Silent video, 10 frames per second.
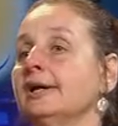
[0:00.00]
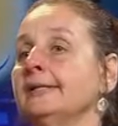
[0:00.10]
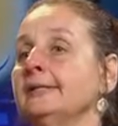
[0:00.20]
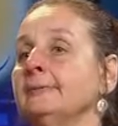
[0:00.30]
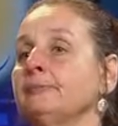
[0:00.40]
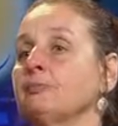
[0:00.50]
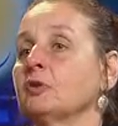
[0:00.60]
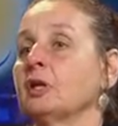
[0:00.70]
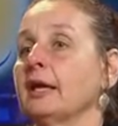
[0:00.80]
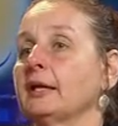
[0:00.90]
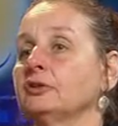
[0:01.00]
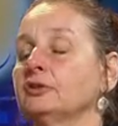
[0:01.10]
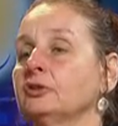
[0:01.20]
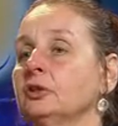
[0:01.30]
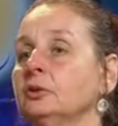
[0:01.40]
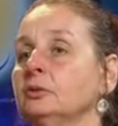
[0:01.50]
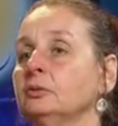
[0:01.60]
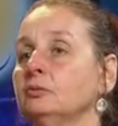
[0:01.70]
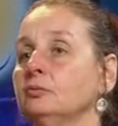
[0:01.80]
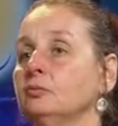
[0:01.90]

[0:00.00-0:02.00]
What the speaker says: And so